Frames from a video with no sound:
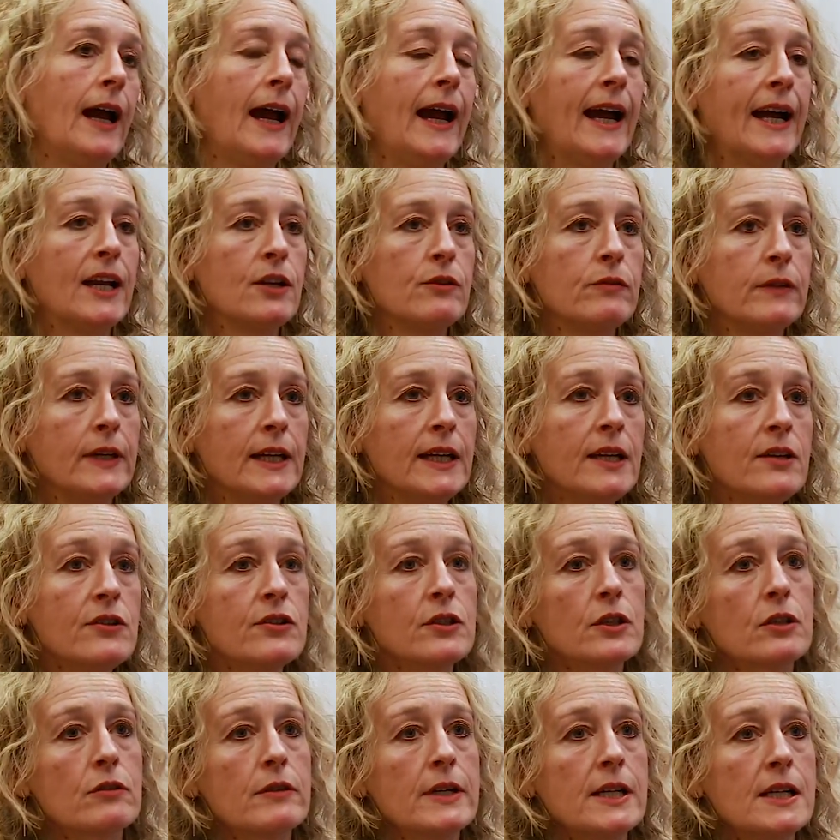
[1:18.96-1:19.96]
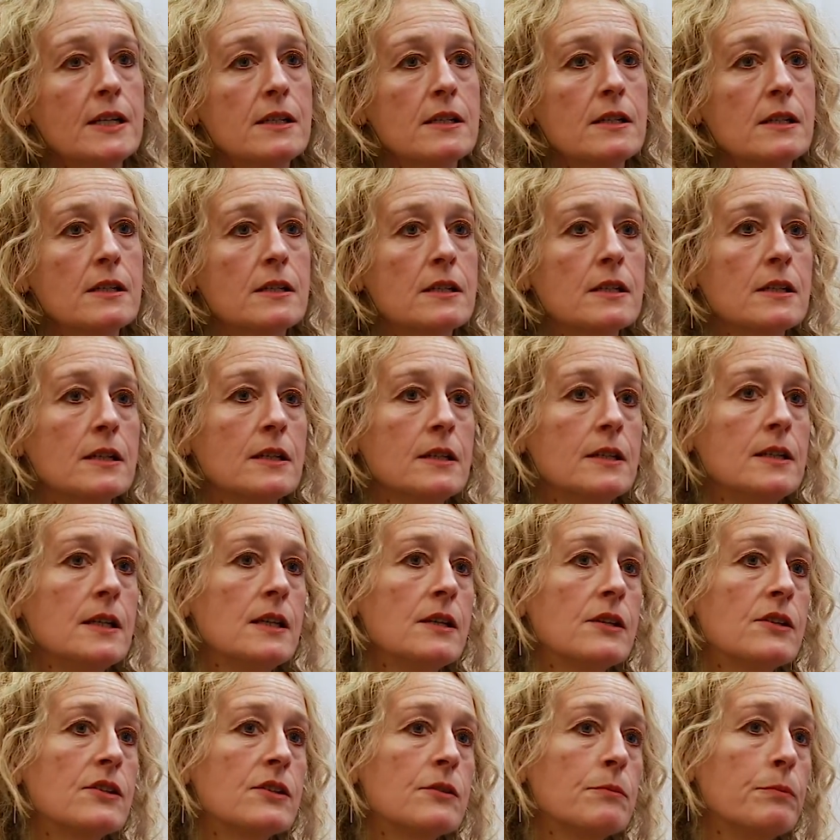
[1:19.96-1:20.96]
And we integrated
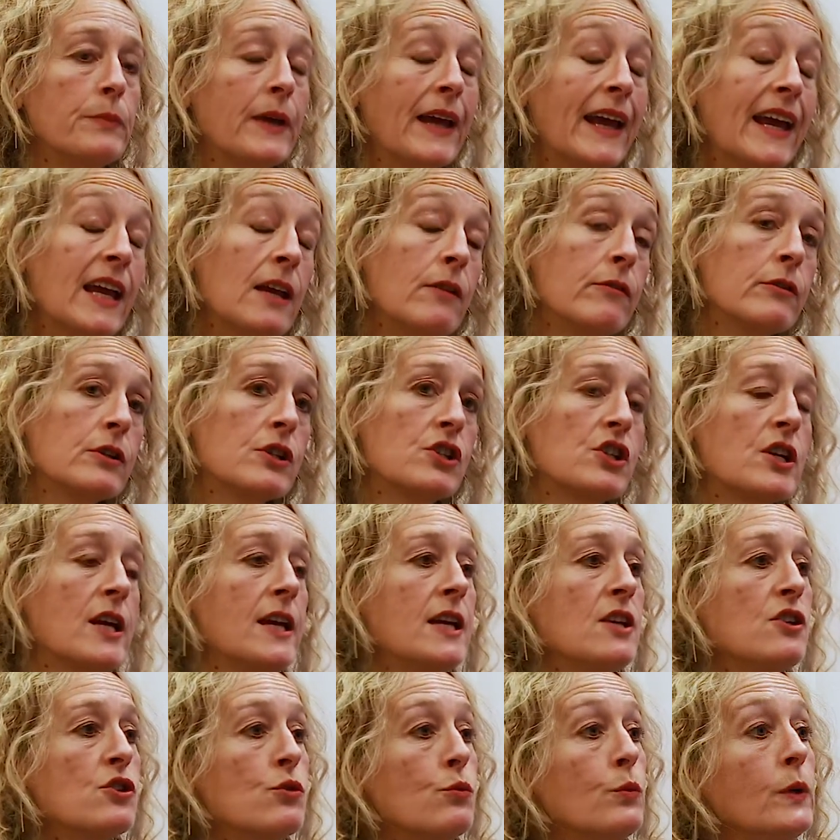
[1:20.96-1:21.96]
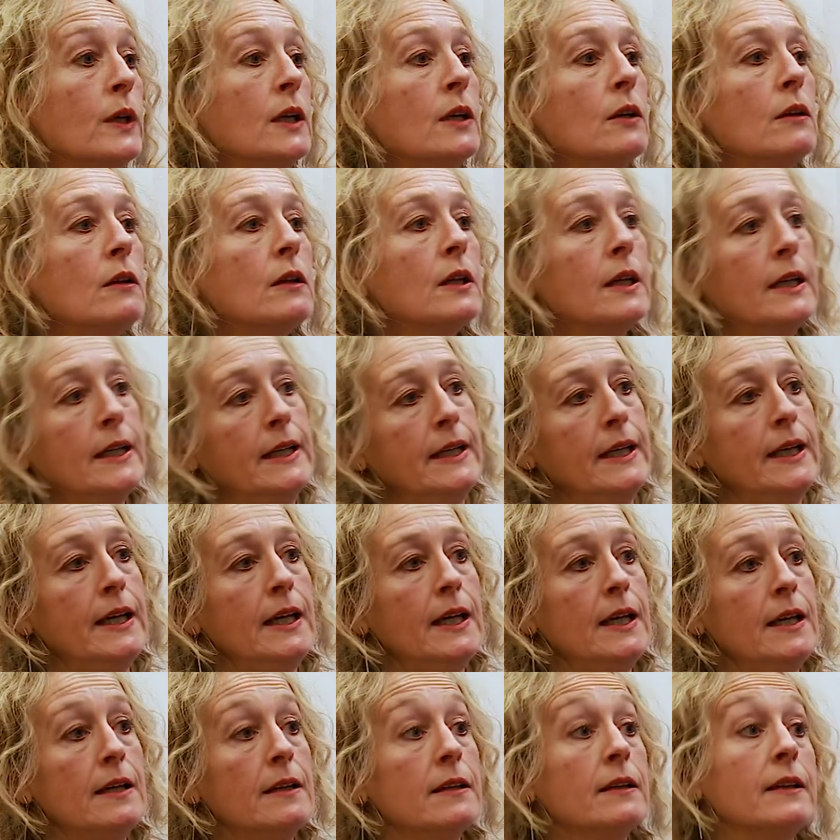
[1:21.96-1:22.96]
this behavior change wheel
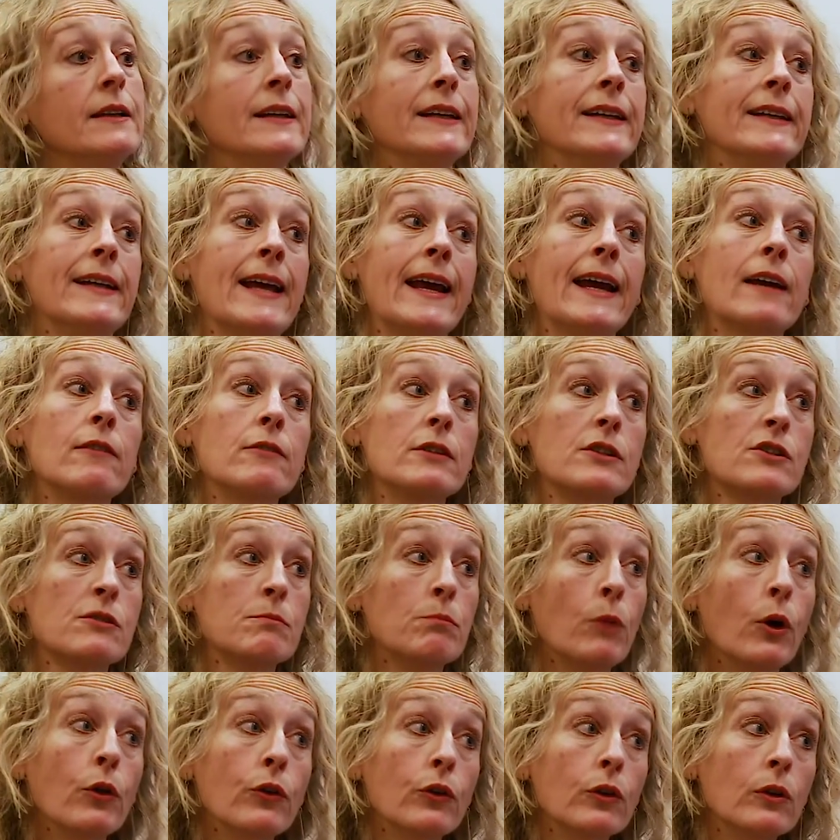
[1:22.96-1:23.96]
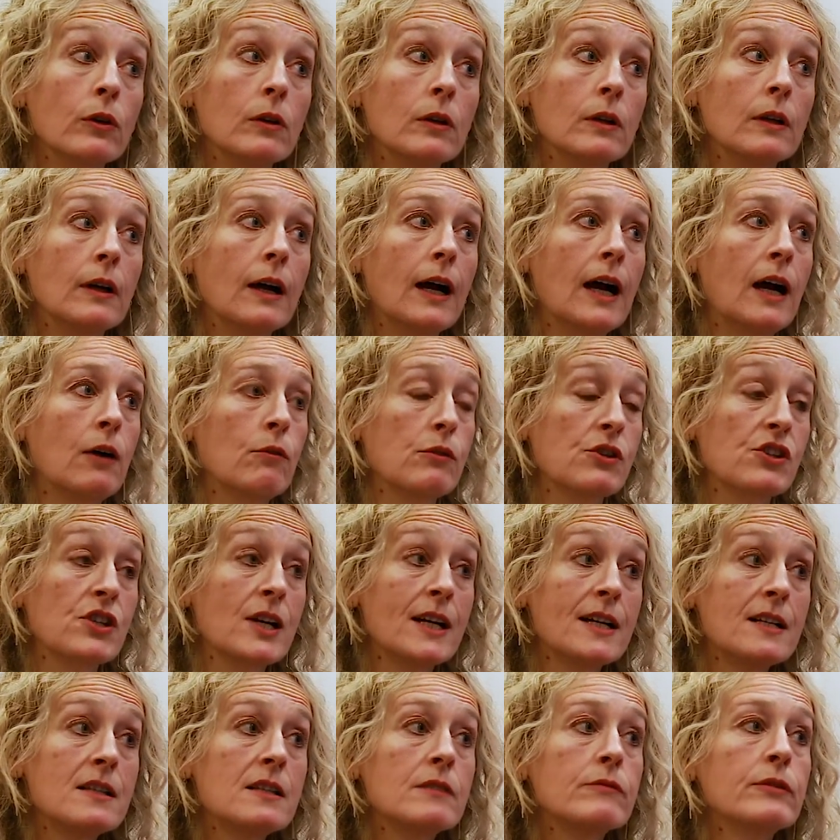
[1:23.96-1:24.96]
in an Inherit model, our
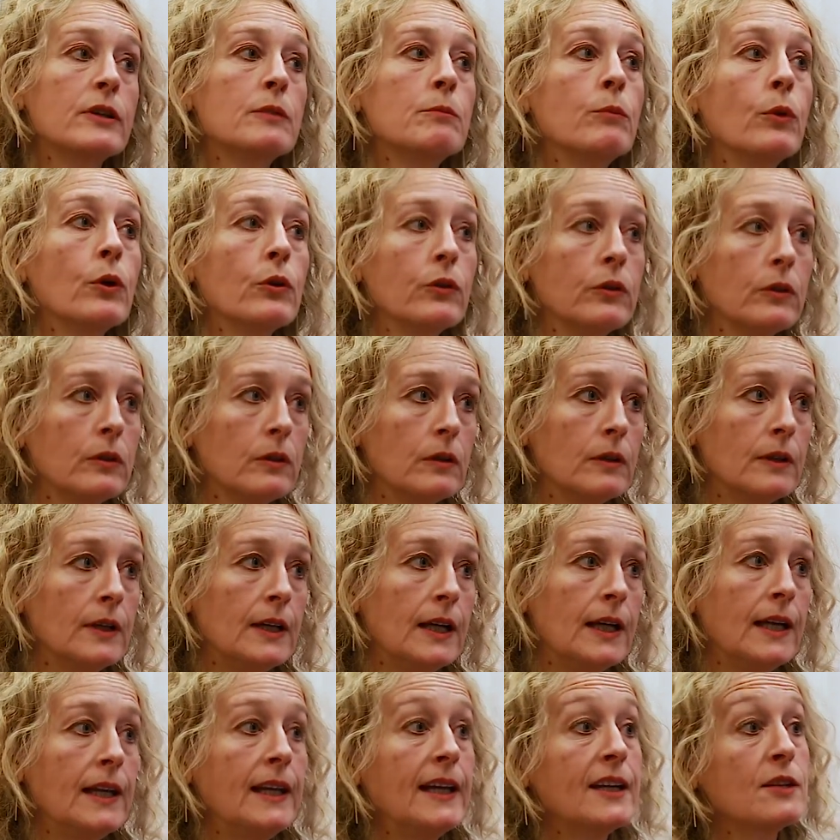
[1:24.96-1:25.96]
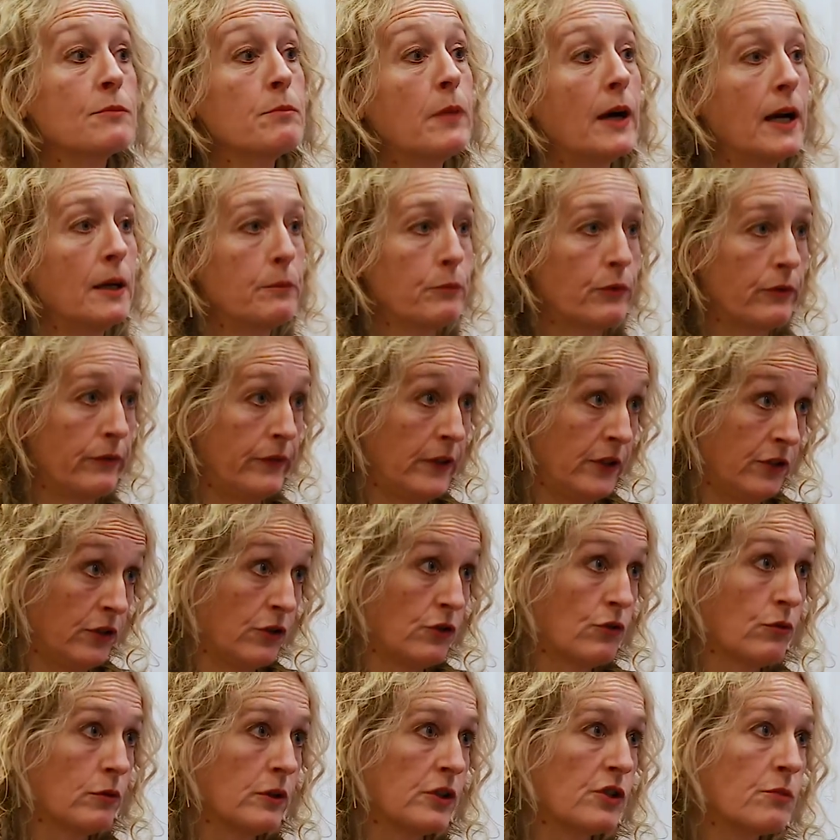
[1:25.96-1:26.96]
scientific model led by Professor
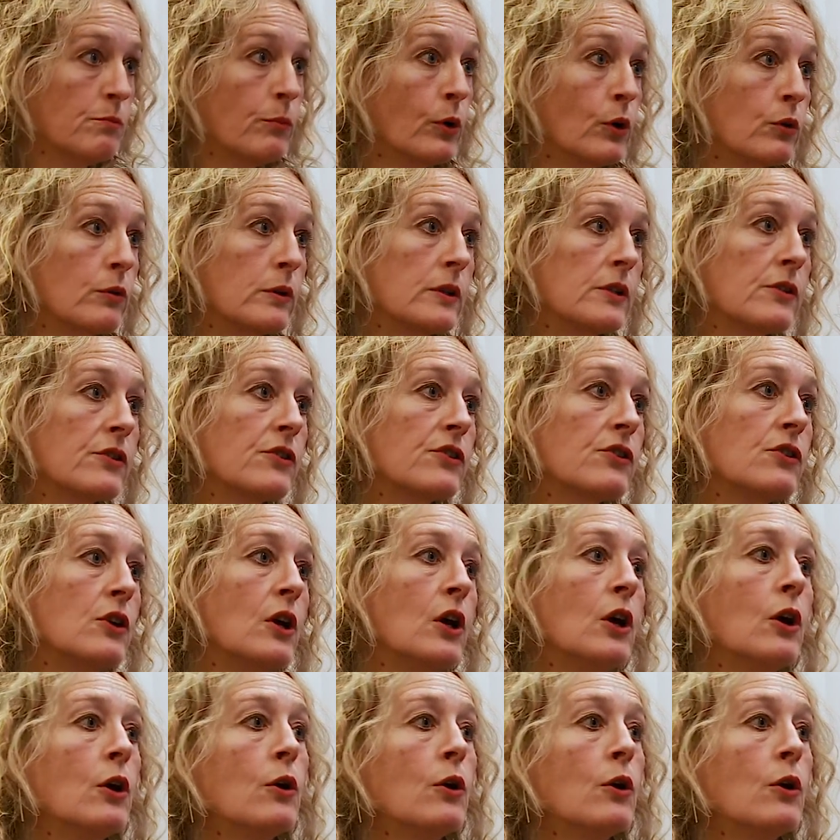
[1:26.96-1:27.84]
George Morris.